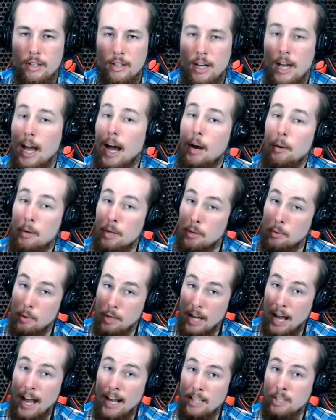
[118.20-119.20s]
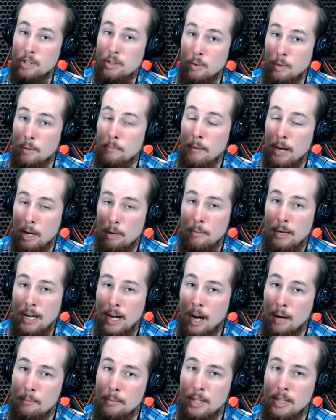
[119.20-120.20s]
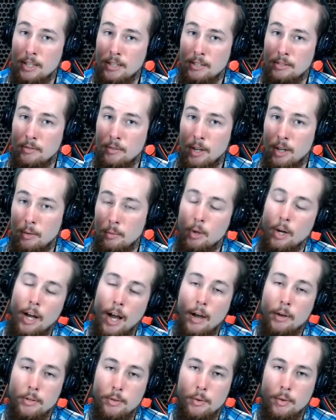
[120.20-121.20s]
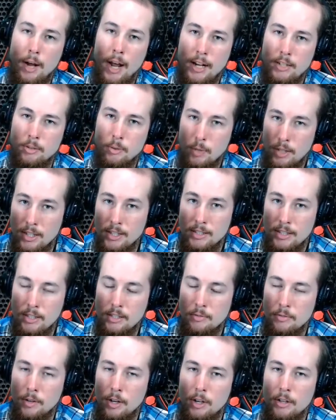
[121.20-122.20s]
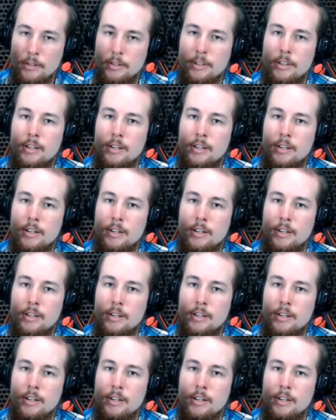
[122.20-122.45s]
How he reacts to it may or may not be his fault. Well, how he reacts to it is his fault.